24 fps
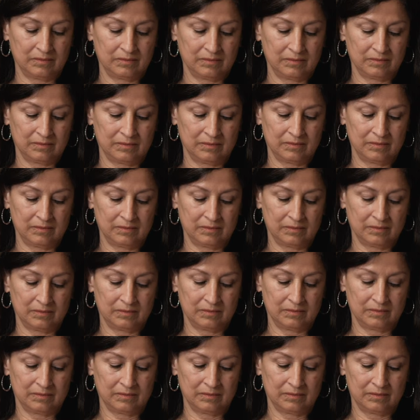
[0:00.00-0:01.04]

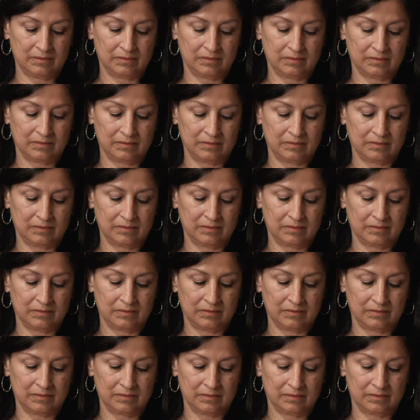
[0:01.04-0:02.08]

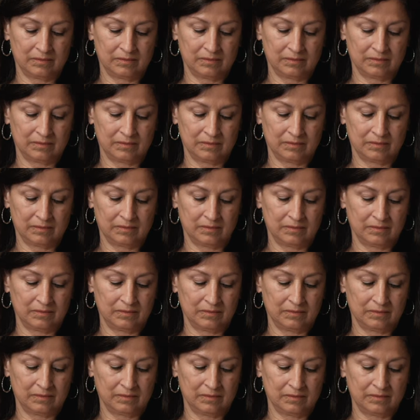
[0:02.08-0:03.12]

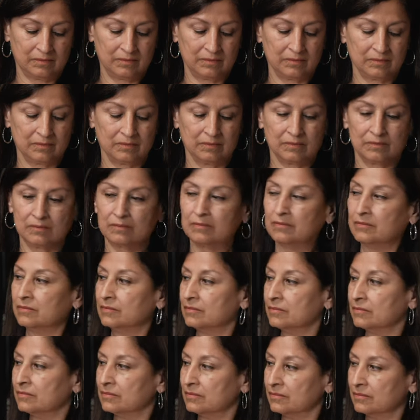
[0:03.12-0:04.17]

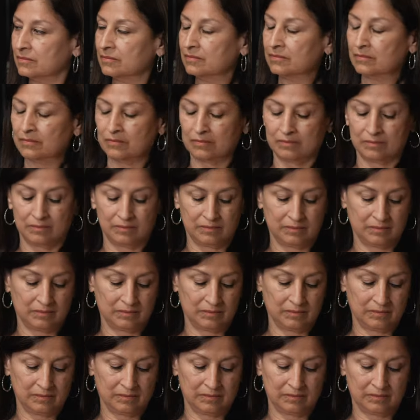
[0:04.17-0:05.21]

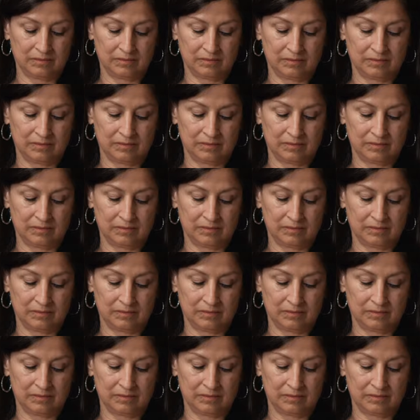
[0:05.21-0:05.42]
[no speech]